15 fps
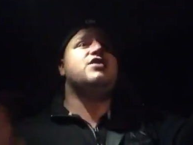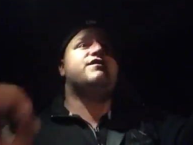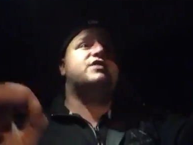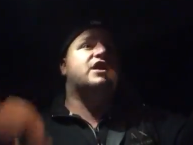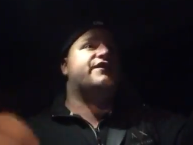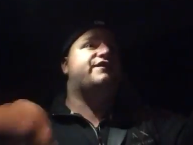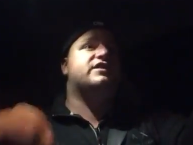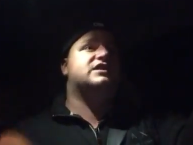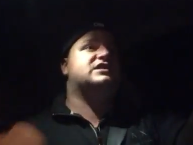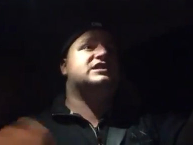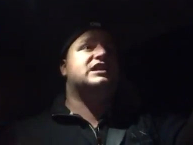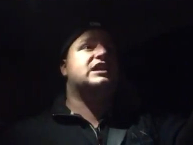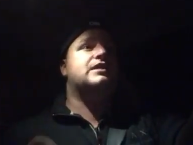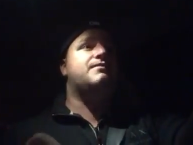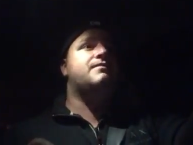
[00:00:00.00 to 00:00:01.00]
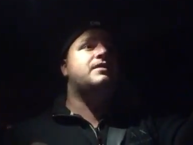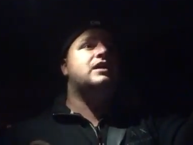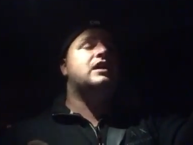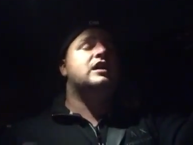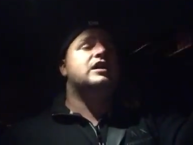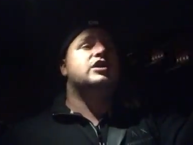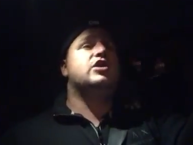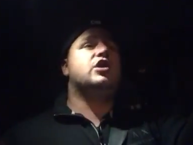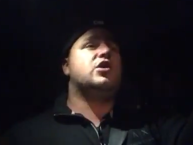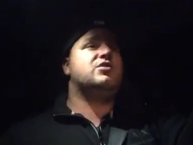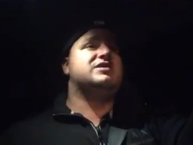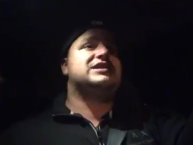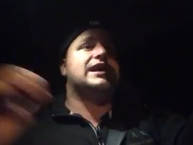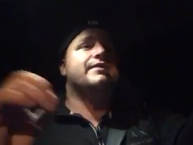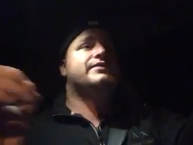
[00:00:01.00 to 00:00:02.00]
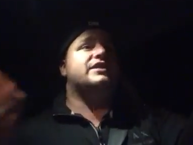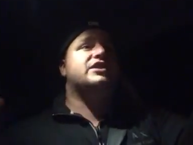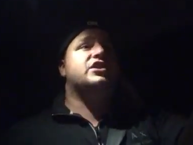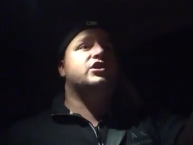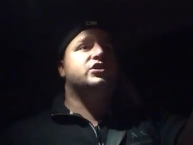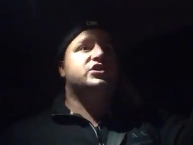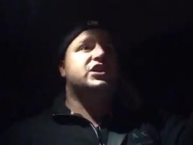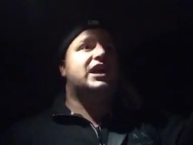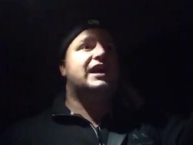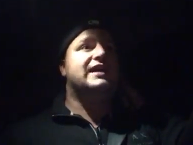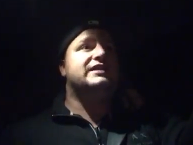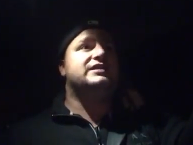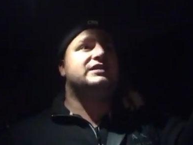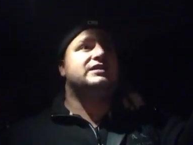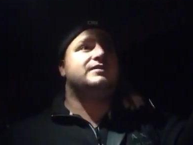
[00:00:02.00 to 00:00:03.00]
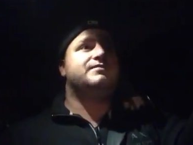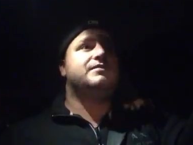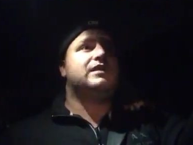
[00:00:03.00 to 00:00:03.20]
you've done for this team, you go and sign with the New York Giants